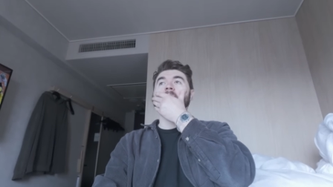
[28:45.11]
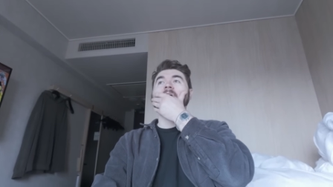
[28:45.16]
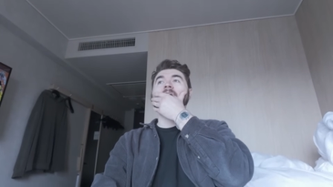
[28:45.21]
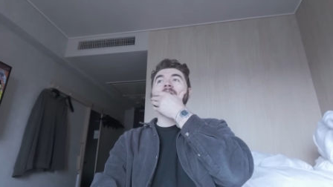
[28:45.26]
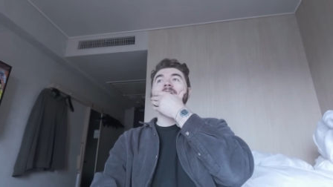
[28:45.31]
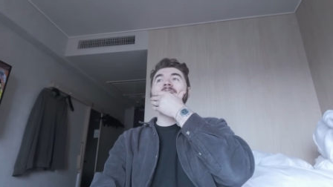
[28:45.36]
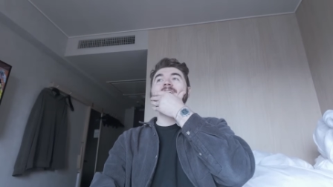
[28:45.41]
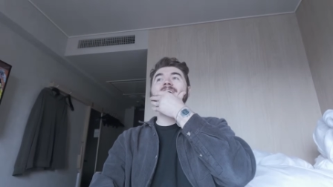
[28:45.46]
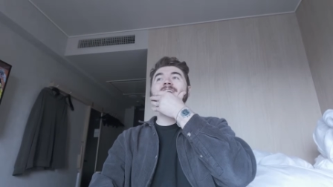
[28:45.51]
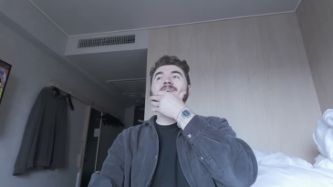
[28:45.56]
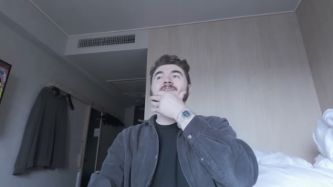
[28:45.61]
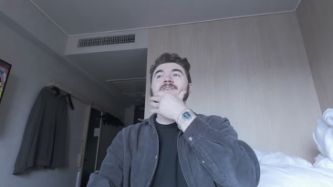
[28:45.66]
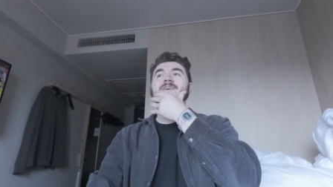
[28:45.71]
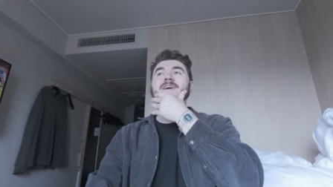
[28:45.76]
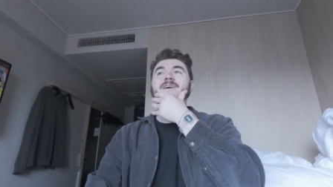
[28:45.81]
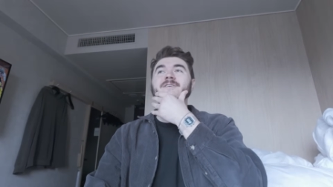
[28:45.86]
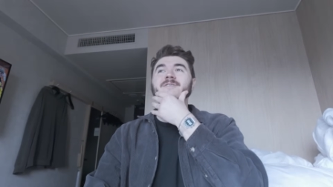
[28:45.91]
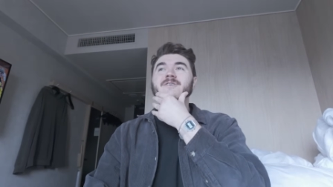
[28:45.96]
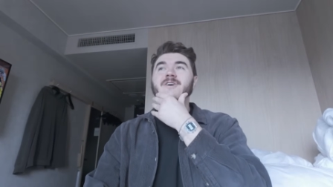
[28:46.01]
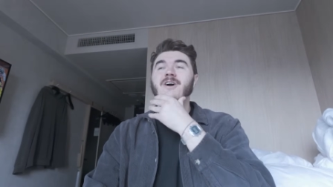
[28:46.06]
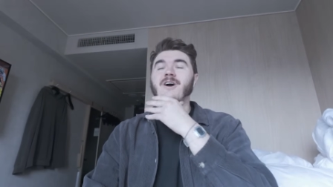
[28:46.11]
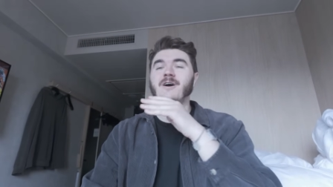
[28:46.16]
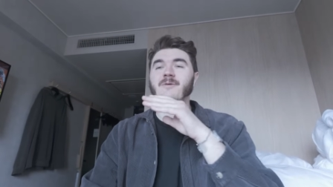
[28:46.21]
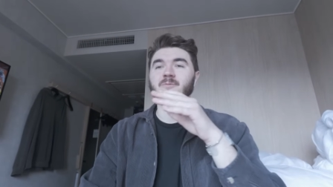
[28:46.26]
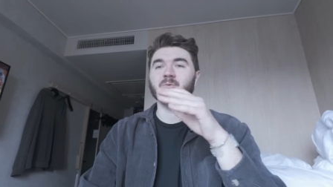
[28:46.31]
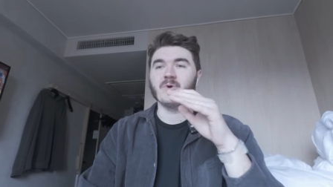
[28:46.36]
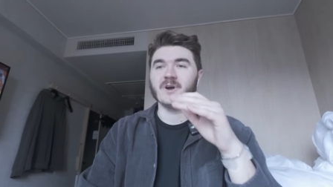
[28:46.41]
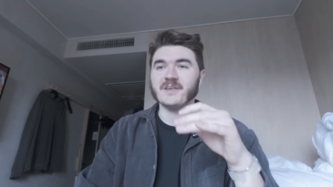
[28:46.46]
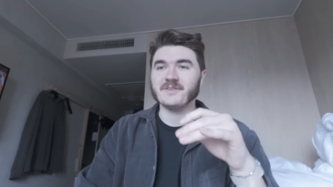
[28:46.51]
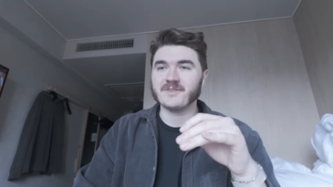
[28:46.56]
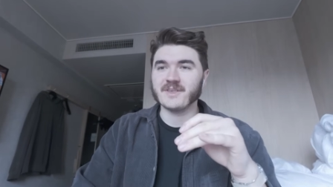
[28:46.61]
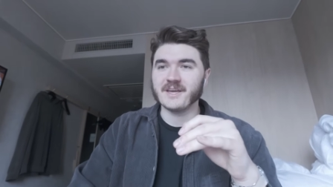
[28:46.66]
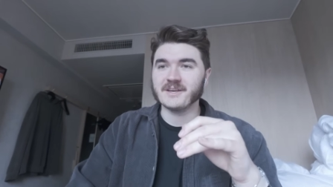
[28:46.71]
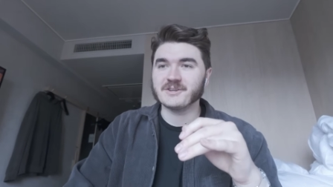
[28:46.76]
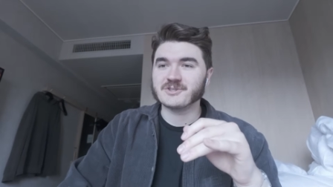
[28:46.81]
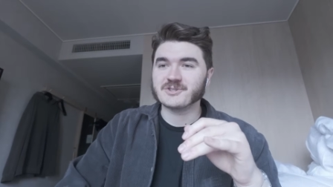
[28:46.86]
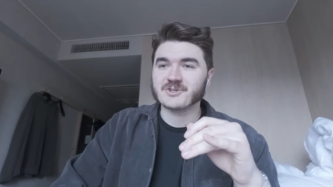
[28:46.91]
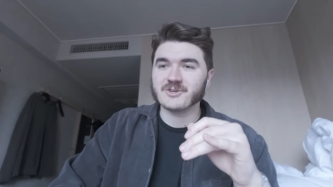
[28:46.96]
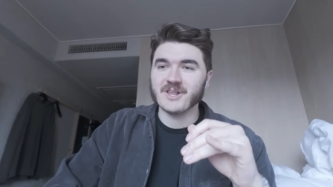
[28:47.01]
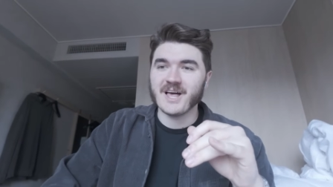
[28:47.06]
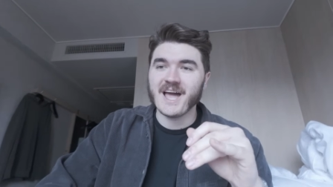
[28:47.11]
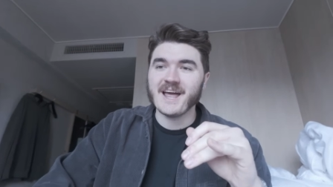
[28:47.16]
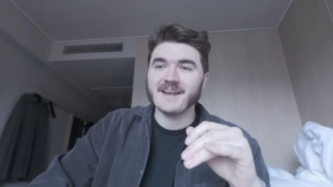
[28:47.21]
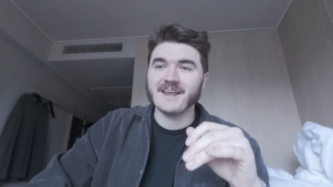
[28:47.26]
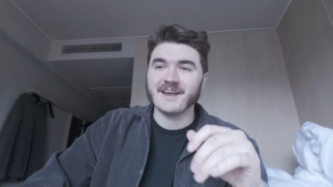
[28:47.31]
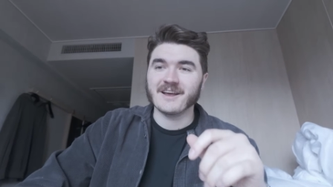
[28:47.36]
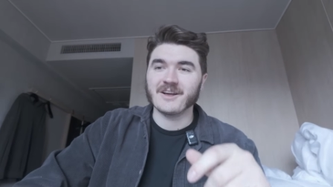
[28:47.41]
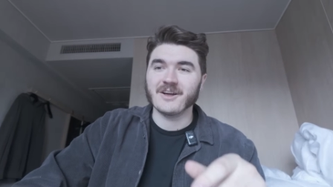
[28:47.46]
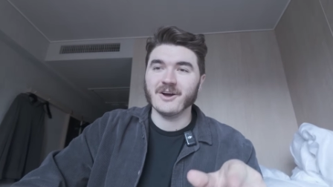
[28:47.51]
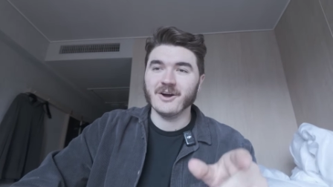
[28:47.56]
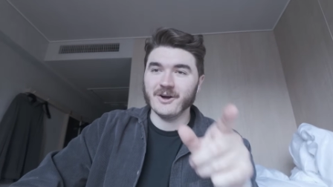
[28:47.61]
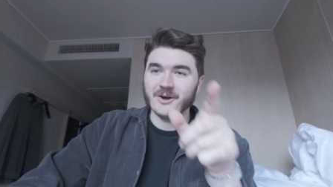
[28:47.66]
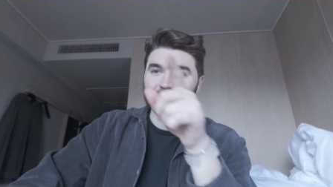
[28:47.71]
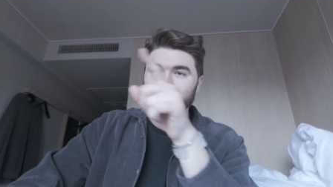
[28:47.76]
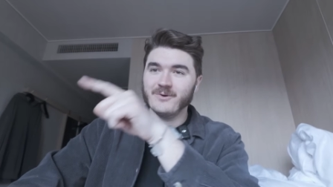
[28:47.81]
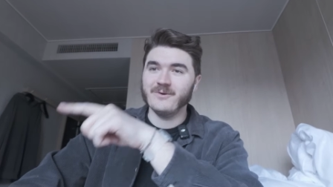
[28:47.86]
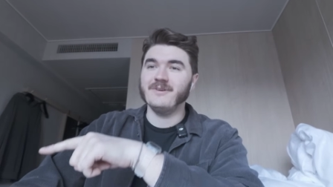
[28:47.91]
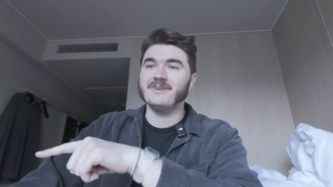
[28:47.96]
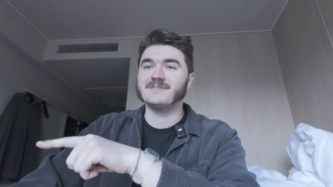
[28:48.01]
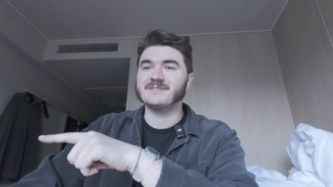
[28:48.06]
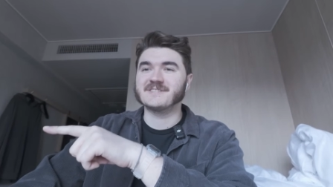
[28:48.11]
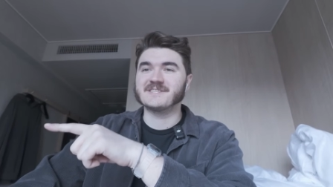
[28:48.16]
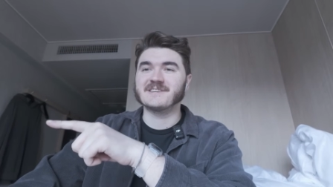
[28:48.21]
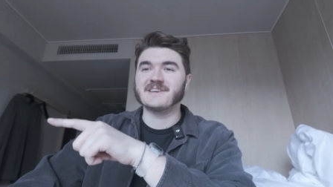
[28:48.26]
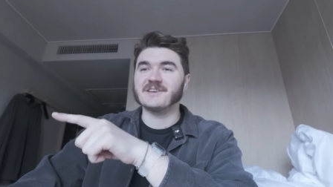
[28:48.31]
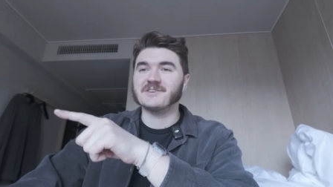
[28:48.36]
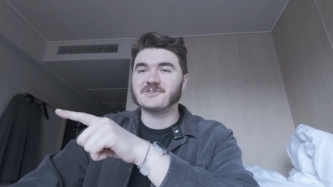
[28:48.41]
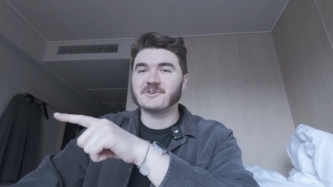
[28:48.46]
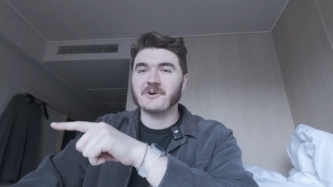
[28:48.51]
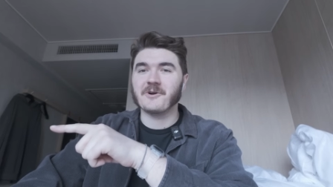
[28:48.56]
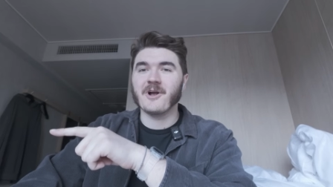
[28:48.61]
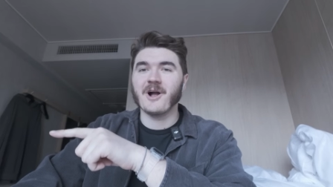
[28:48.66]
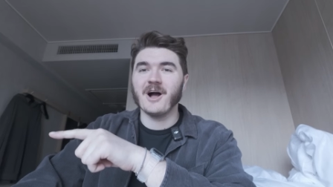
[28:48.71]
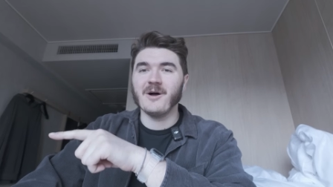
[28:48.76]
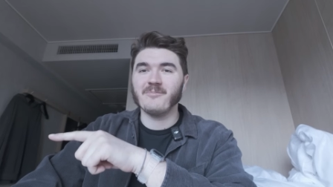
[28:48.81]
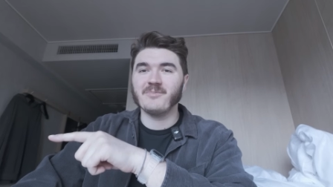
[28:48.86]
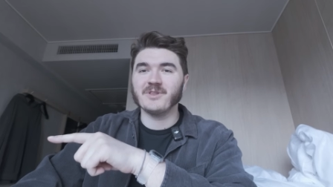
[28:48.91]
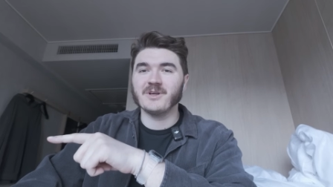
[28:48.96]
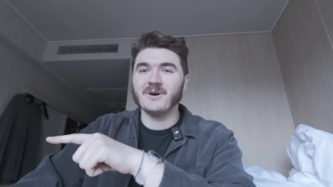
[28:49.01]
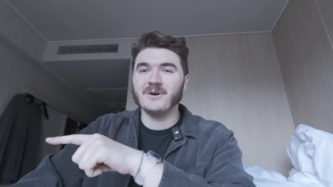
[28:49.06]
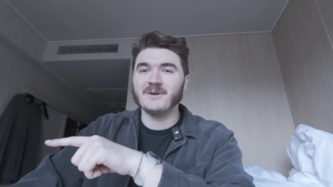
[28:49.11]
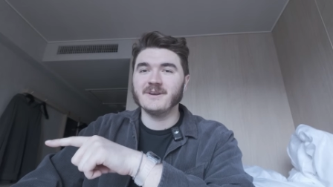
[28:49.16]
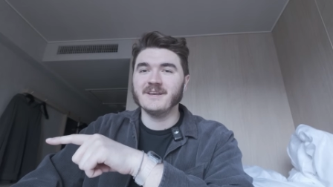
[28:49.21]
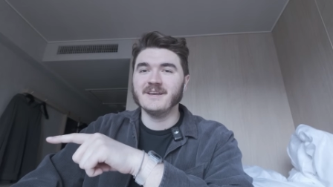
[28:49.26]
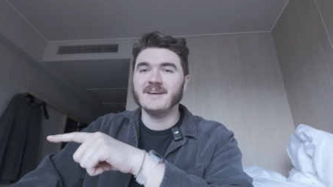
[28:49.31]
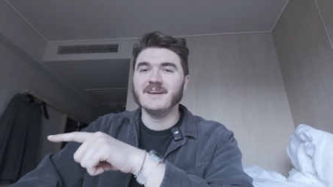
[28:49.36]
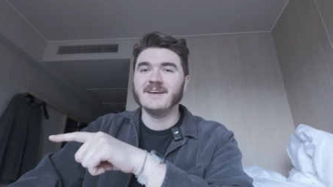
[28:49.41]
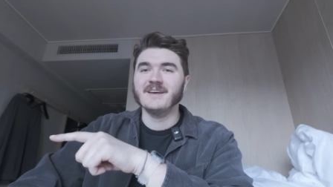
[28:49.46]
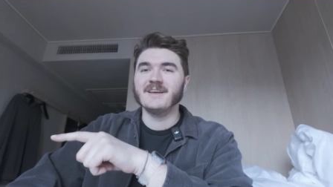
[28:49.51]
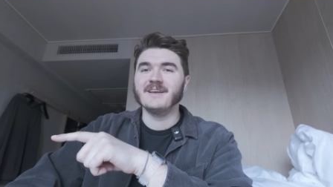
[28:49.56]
it'll it'll it'll come with a Schlatt and Co. sister upload.